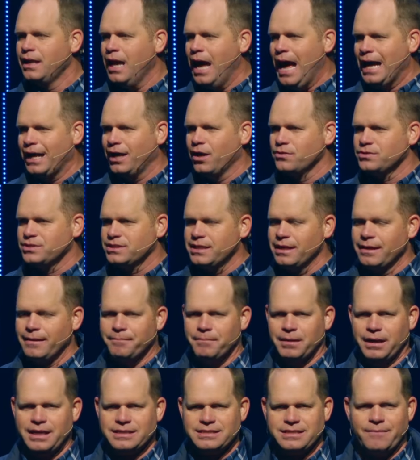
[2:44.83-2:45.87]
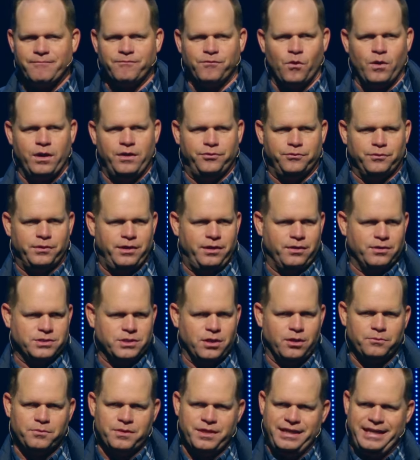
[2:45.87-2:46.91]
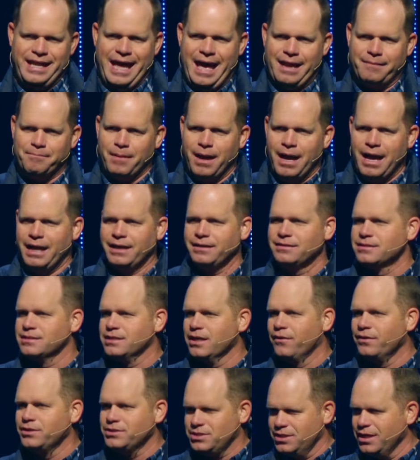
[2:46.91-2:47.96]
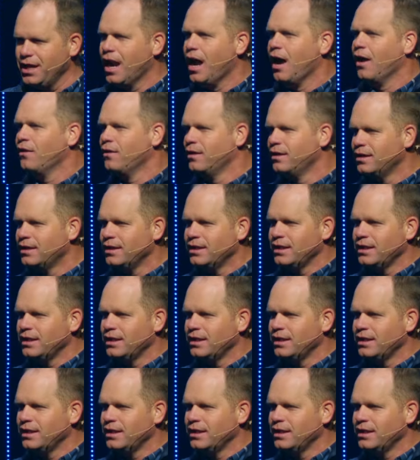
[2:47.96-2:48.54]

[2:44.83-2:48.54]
I go zip because I'm 43 years old with a dad bod. And so it's, you know,